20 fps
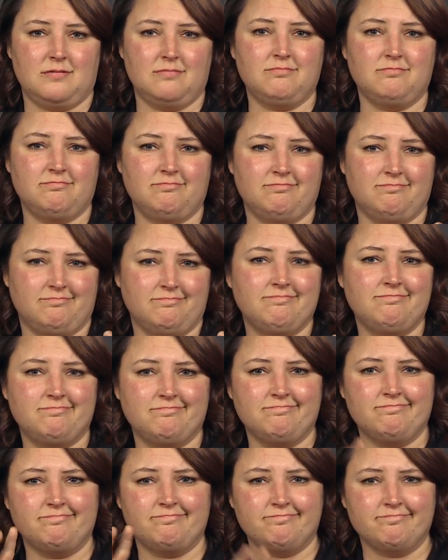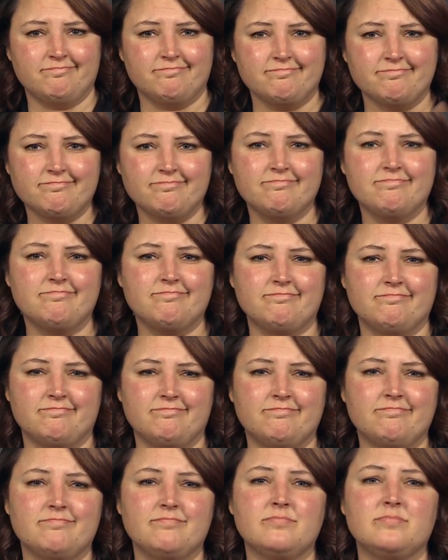Now, there are several different
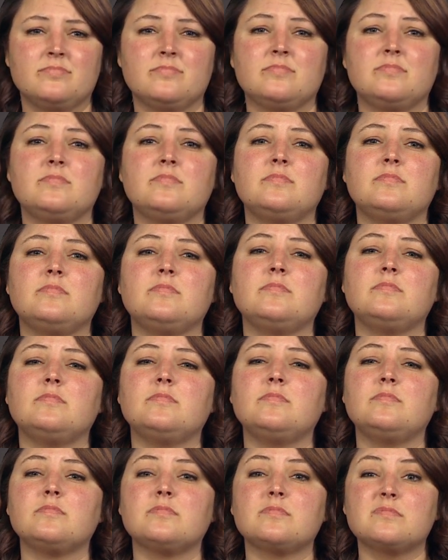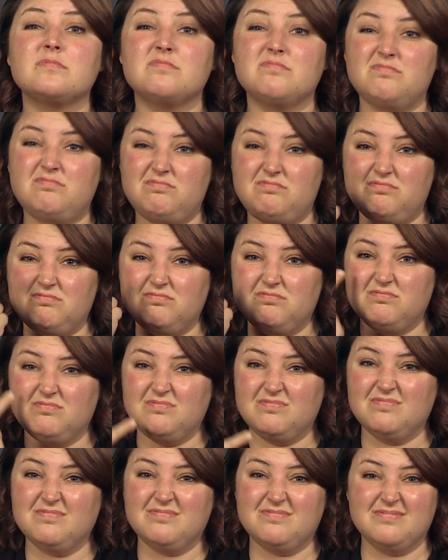types of scanners out on the market.
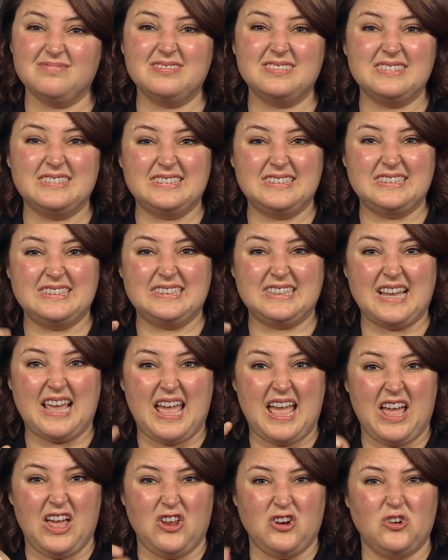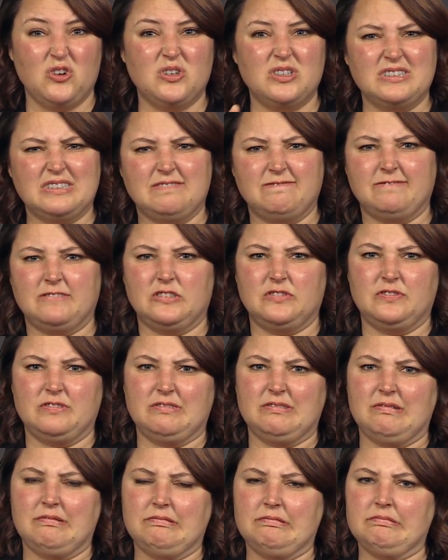Some are better than others for use
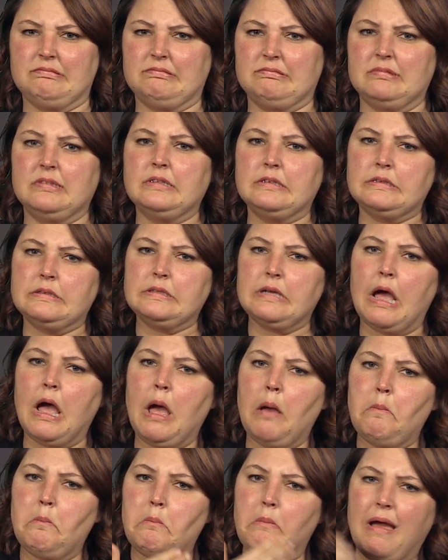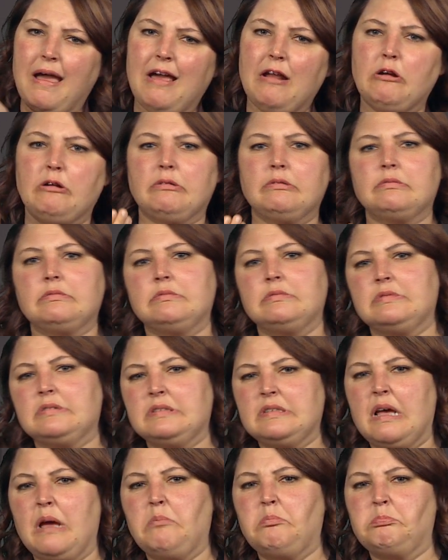with scanning
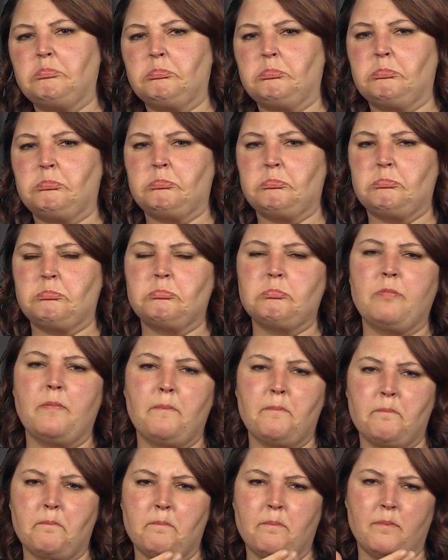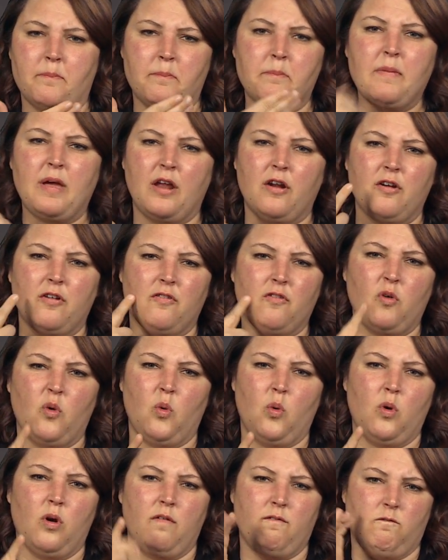photos.
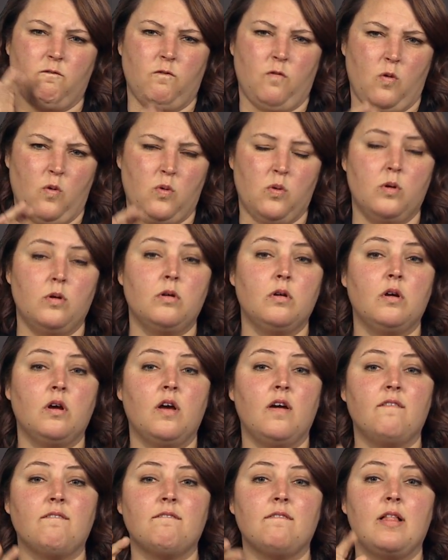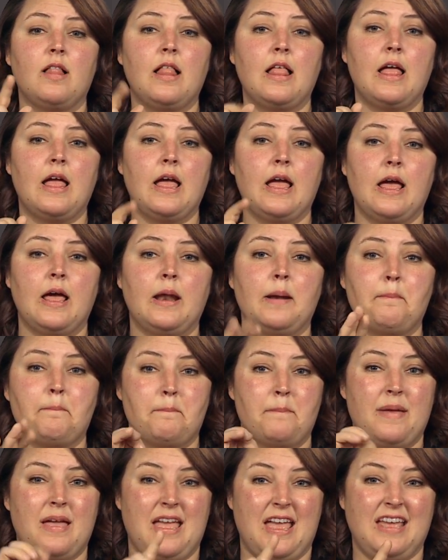Flatbed scanners are probably the best.
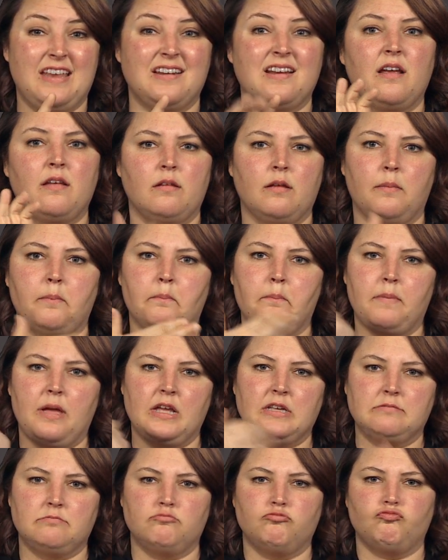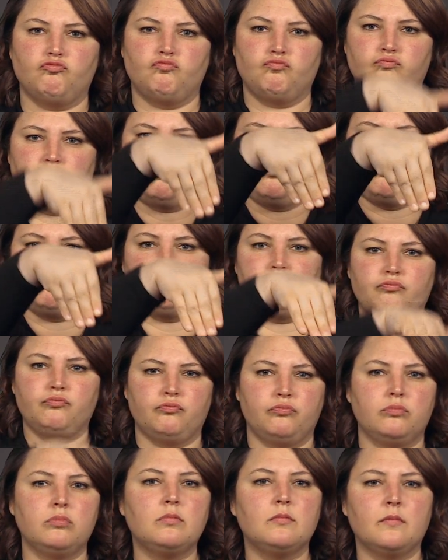They
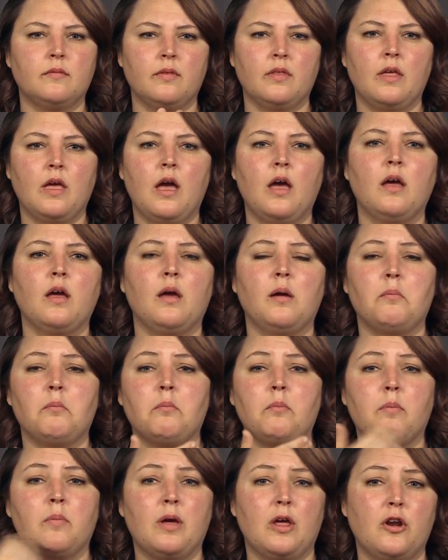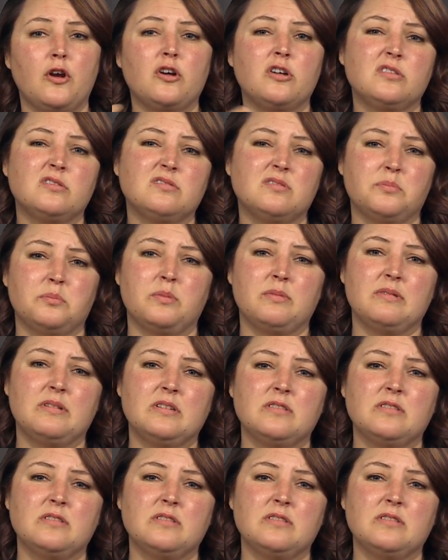generally come with